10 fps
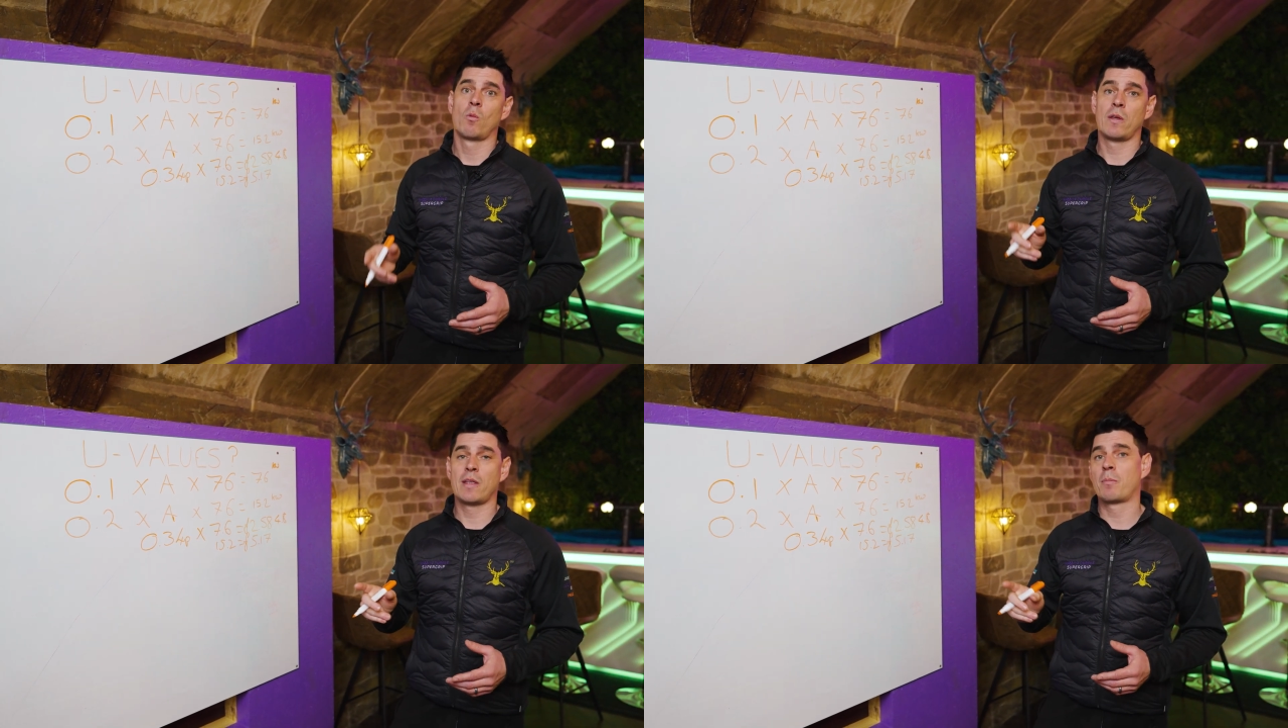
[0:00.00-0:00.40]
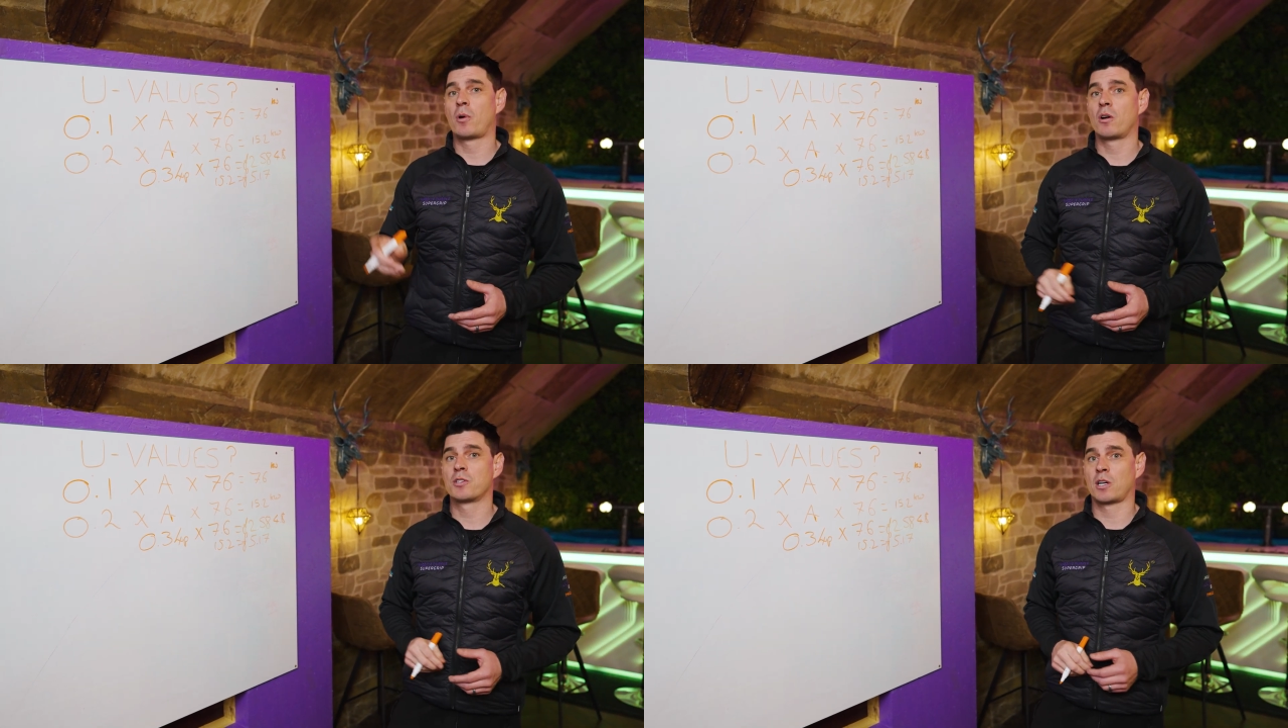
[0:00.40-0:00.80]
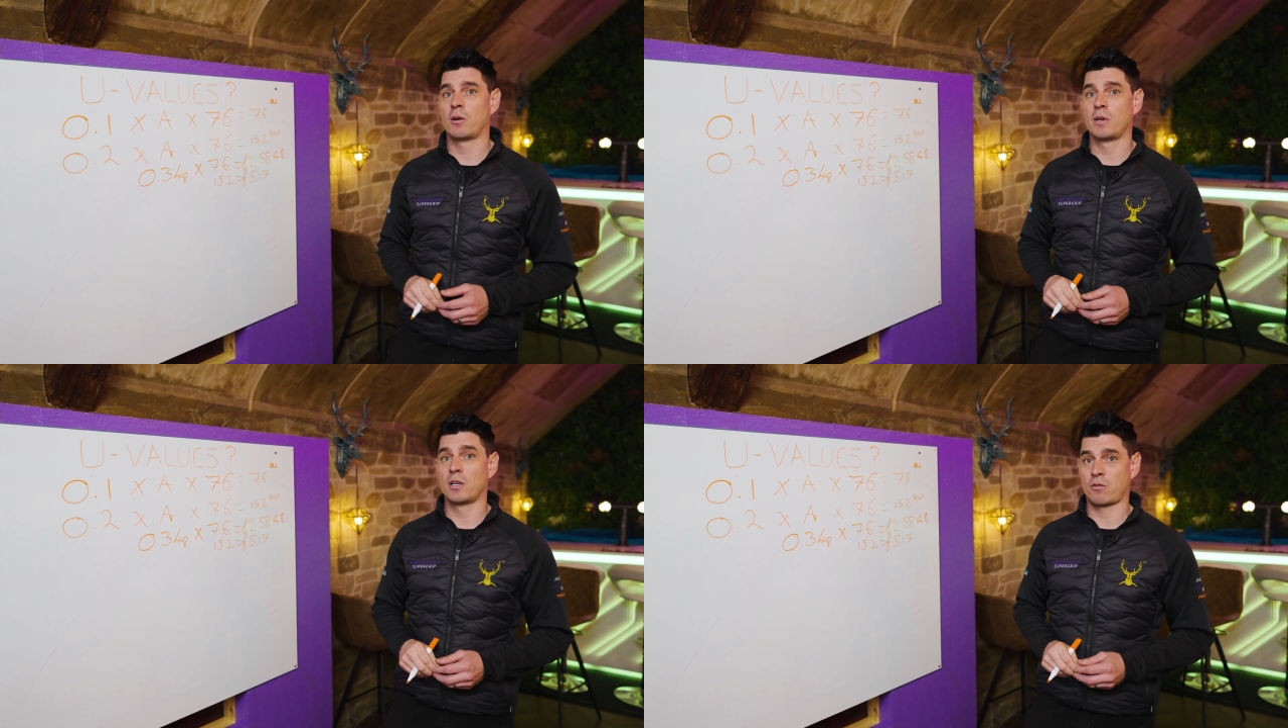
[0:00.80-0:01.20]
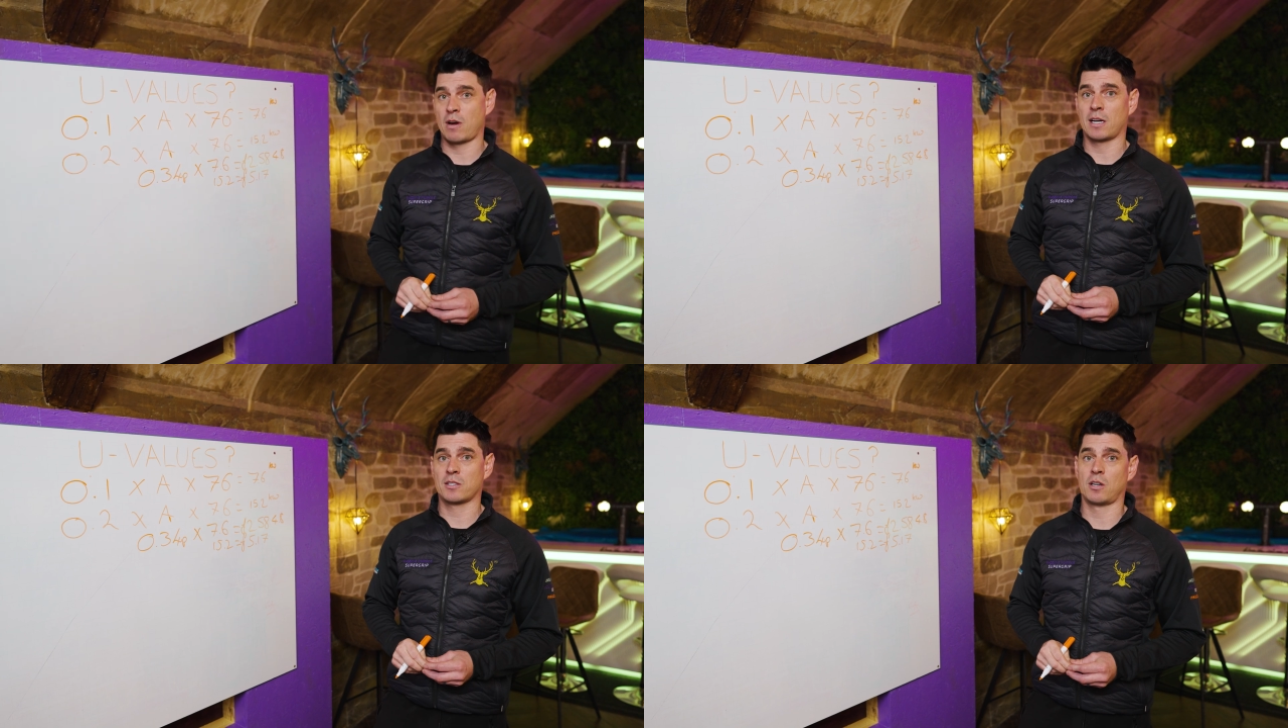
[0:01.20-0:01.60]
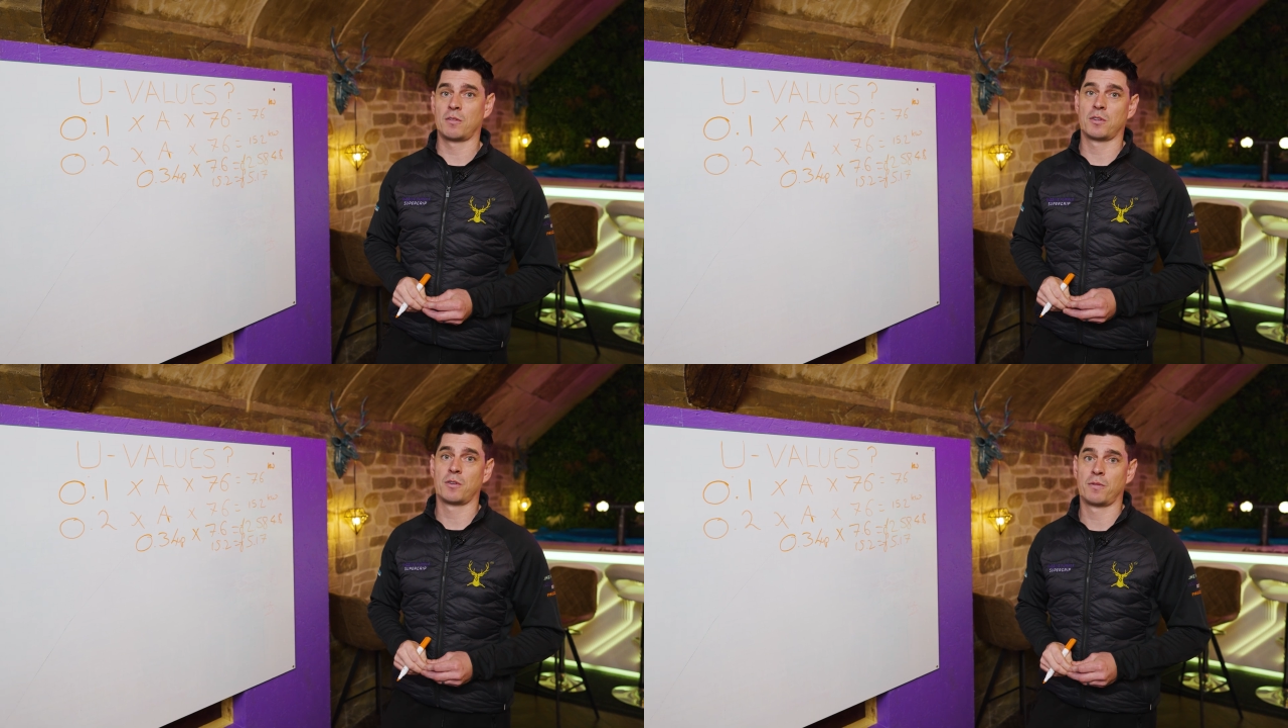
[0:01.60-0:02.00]
when that parge coating cracks
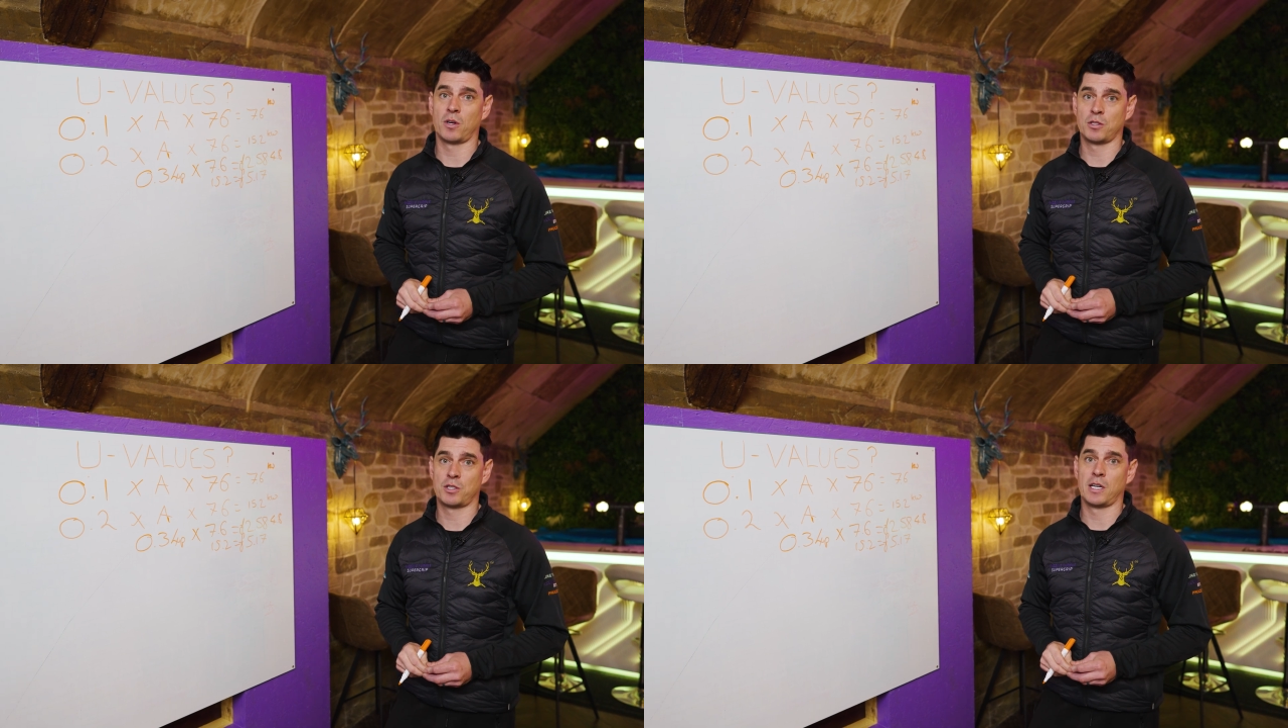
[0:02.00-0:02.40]
after the first